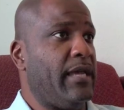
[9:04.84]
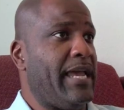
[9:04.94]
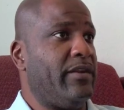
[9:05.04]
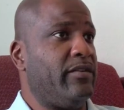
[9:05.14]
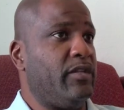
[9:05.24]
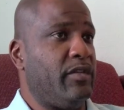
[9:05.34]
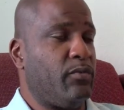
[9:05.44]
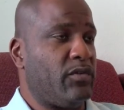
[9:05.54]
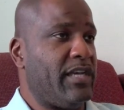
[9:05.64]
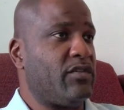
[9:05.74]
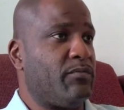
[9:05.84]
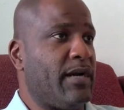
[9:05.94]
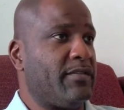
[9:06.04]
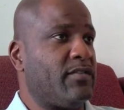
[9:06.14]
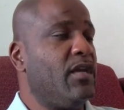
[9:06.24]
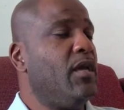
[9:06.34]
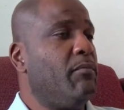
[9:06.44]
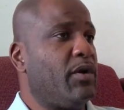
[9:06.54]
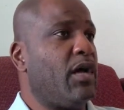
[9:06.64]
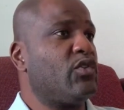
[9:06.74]
and the deportation process,
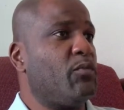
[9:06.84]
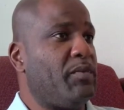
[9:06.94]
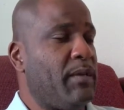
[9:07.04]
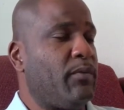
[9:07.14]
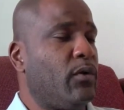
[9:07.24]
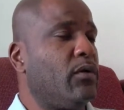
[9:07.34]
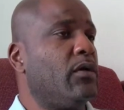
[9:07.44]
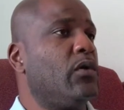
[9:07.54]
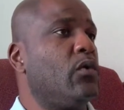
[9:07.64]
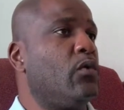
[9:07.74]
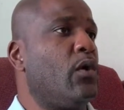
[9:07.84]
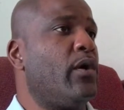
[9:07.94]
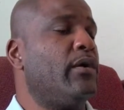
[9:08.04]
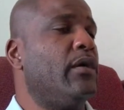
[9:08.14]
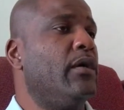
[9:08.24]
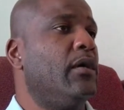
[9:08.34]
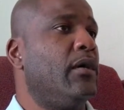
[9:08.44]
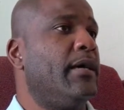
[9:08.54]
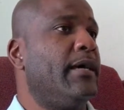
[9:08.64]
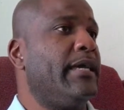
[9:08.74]
but also people who are
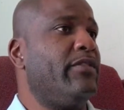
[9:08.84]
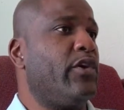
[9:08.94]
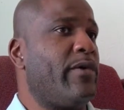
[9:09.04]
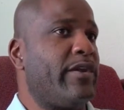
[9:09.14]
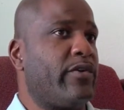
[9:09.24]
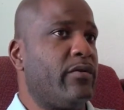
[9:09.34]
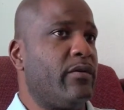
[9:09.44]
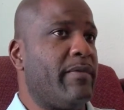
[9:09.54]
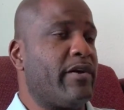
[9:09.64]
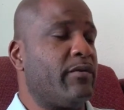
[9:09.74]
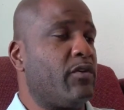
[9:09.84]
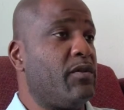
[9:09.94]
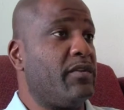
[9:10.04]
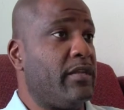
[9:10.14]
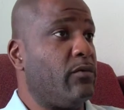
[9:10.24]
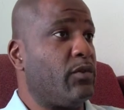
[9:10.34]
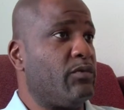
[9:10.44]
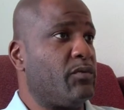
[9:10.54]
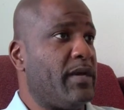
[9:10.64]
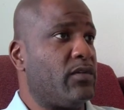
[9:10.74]
in the greater American community with
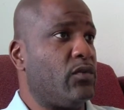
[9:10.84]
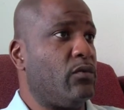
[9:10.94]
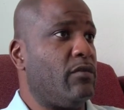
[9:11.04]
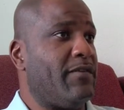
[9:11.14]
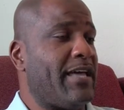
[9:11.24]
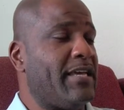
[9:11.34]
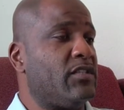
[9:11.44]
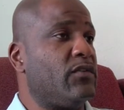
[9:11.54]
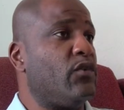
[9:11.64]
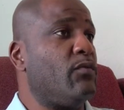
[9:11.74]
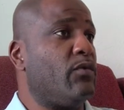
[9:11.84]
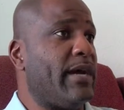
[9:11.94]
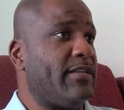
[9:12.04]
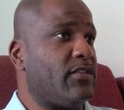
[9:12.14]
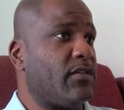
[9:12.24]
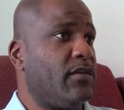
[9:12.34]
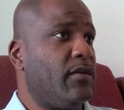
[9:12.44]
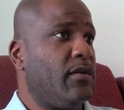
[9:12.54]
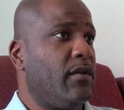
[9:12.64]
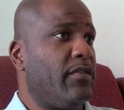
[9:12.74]
respect to the violations of human rights
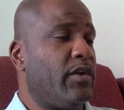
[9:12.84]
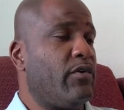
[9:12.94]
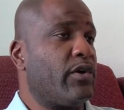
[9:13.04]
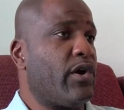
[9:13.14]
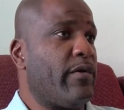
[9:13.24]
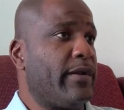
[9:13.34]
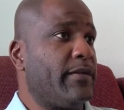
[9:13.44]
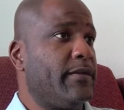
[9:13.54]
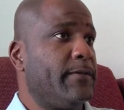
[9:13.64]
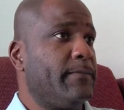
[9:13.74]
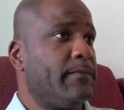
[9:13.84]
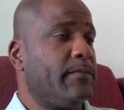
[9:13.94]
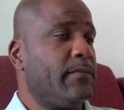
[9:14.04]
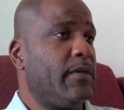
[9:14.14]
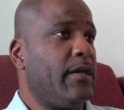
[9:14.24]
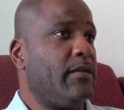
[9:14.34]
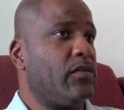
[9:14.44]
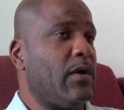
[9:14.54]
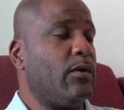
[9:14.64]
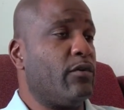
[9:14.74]
that are occurring. And
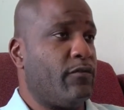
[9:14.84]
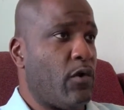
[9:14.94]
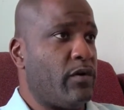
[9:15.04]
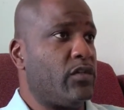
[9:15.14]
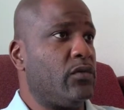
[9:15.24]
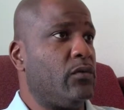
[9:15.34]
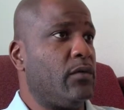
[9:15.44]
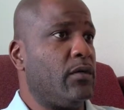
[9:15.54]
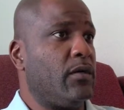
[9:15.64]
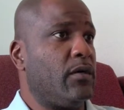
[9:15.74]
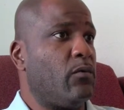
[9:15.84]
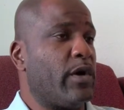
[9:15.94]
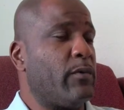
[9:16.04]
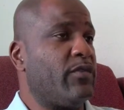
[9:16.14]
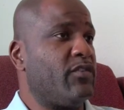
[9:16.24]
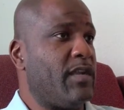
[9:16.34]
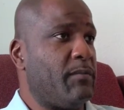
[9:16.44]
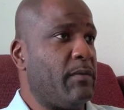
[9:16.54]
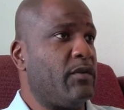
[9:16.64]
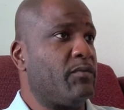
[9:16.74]
so I look forward to working with as
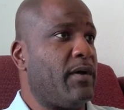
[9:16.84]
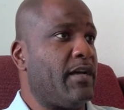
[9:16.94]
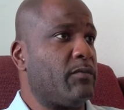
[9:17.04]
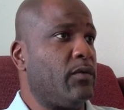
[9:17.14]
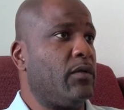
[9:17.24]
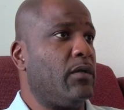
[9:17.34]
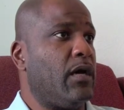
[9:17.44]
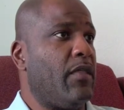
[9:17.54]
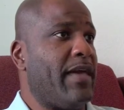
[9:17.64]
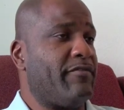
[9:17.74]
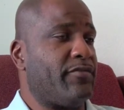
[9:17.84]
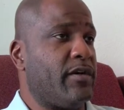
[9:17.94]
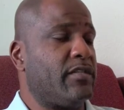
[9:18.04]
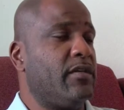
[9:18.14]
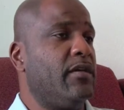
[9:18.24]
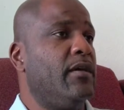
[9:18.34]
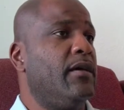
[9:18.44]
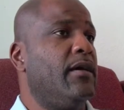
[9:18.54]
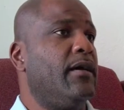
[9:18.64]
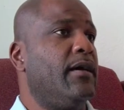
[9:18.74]
many people as possible on that front
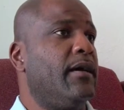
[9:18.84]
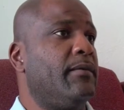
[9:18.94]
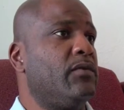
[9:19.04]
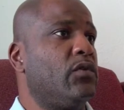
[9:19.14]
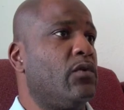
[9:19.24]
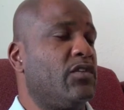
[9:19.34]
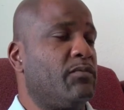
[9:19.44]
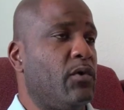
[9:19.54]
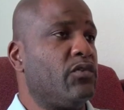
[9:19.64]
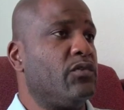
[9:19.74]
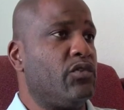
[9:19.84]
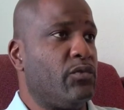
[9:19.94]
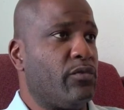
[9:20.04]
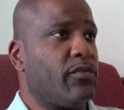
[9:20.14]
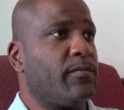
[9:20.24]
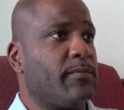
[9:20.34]
towards exposing the truth.